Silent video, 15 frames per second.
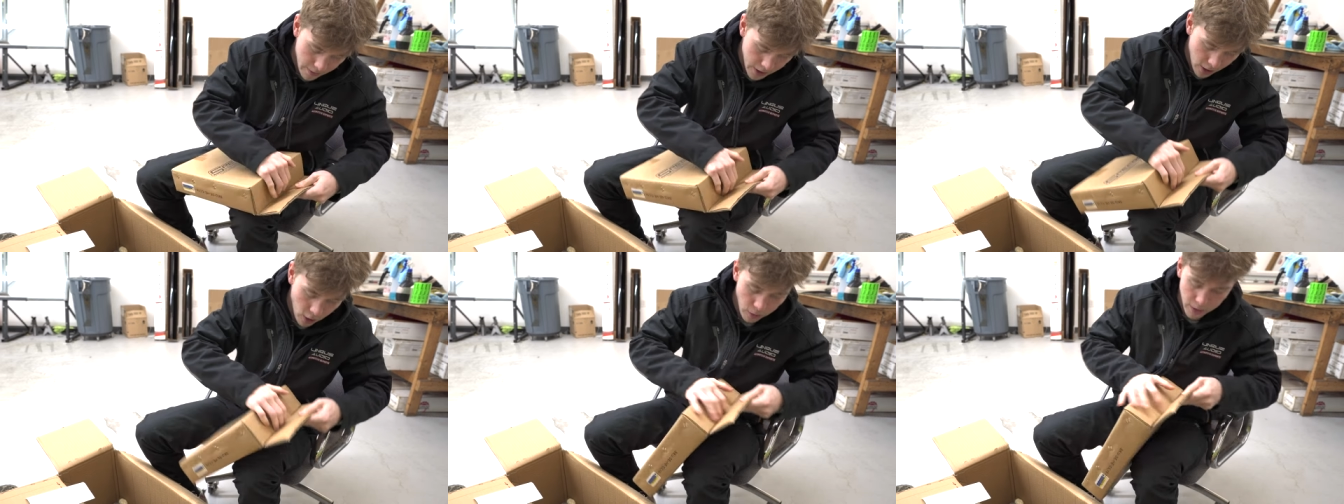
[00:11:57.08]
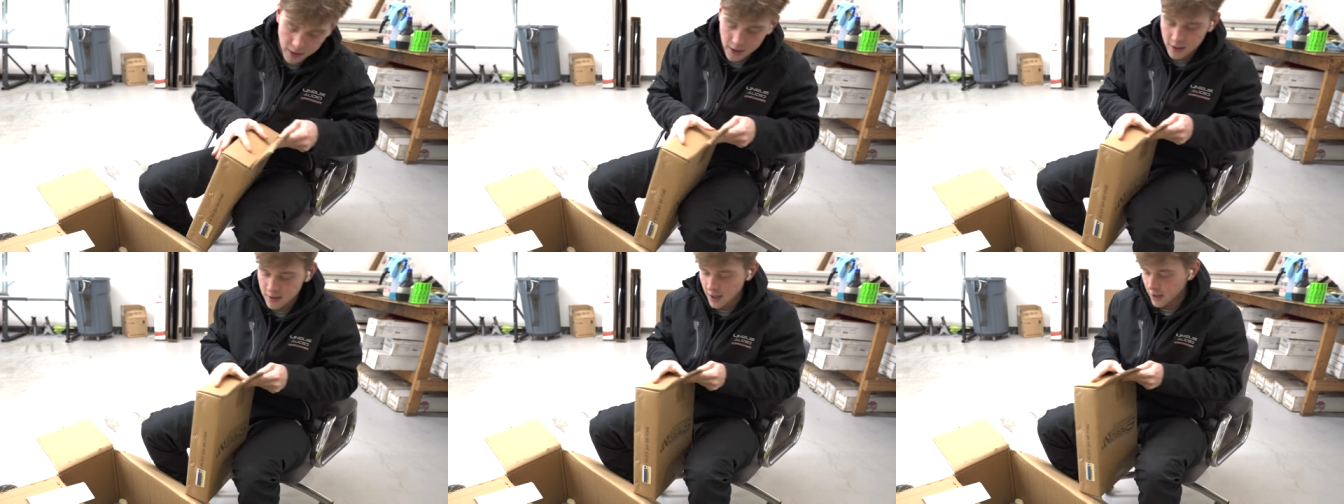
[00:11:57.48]
I'm gonna open
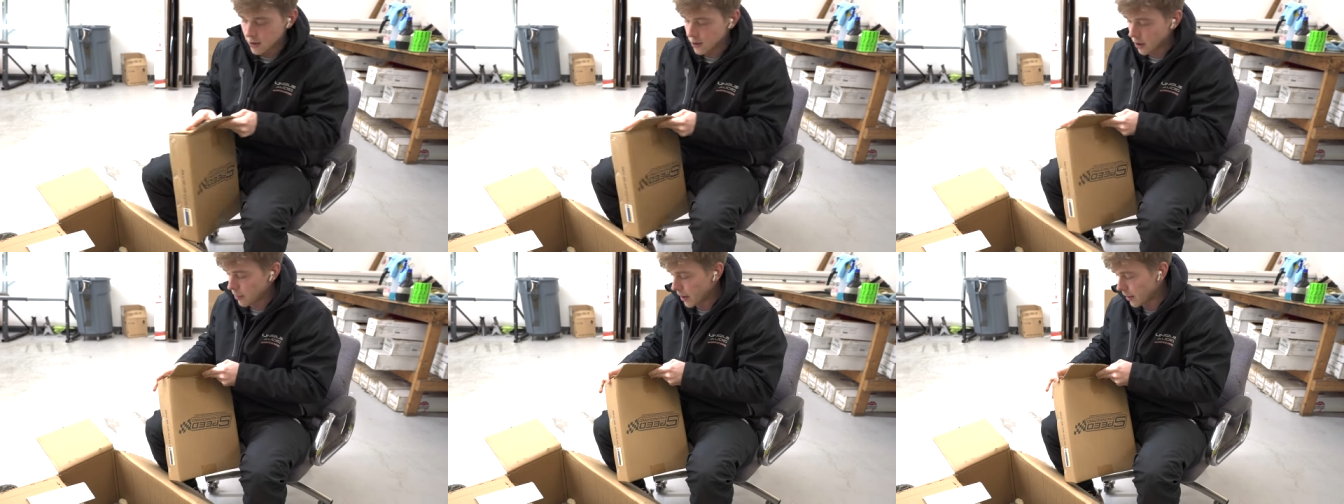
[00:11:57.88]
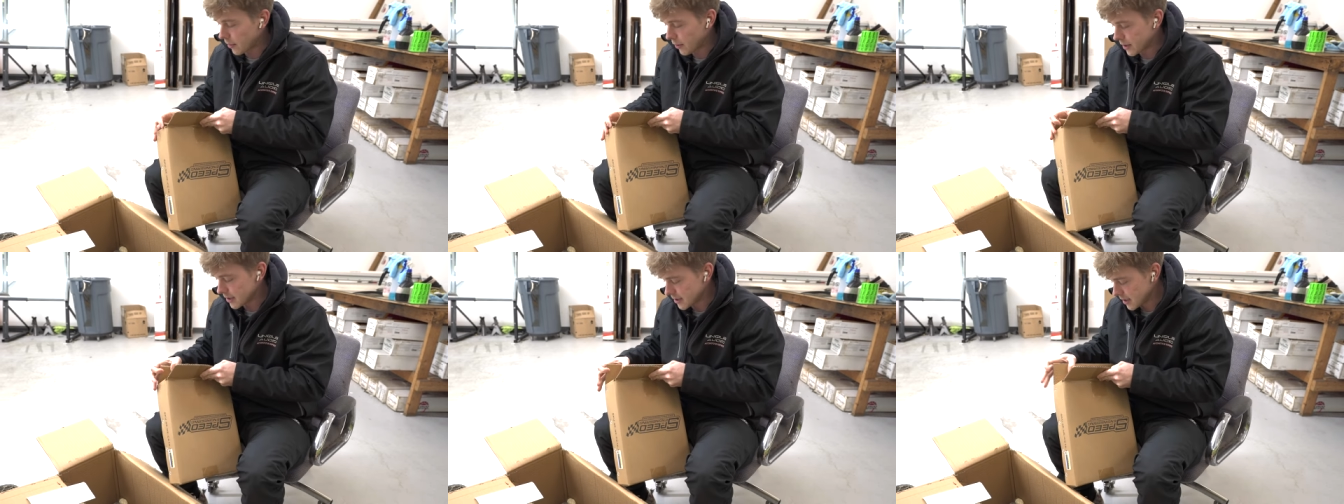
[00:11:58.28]
this. I know y'all probably
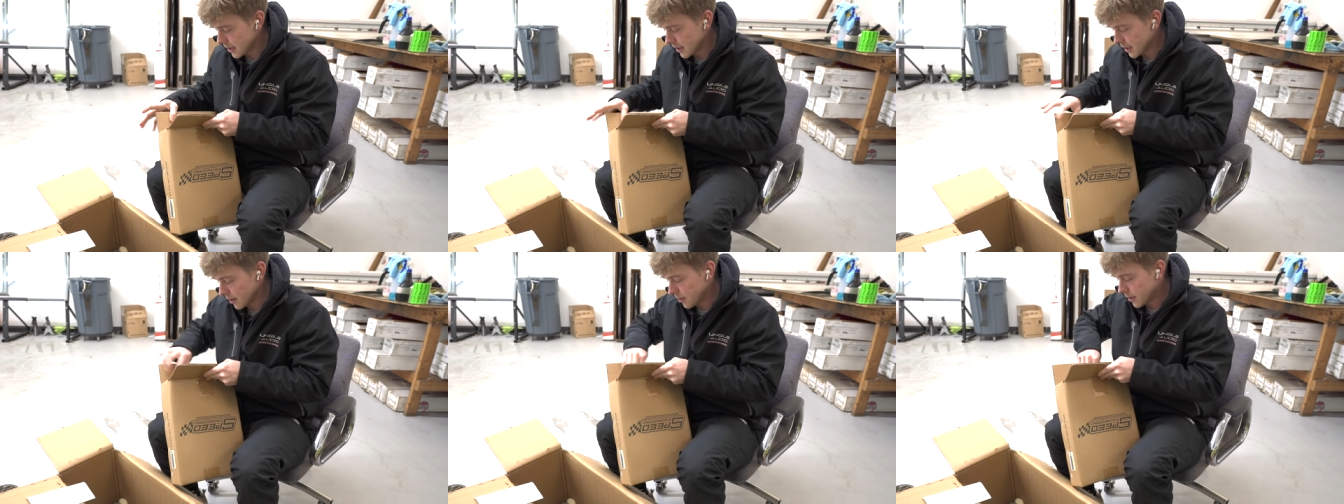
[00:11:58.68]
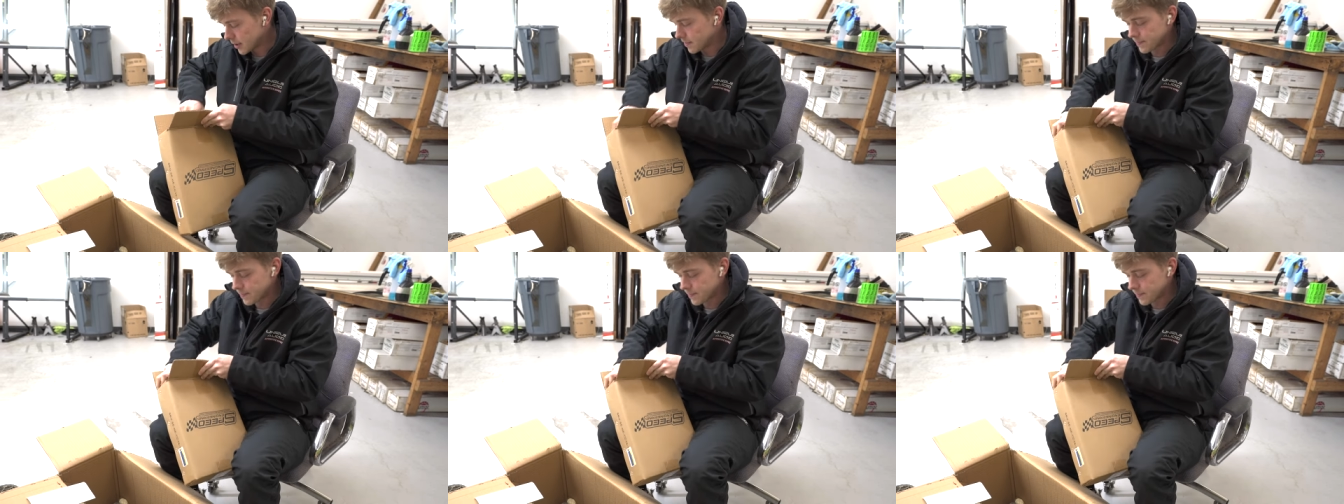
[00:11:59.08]
wanna see it anyway.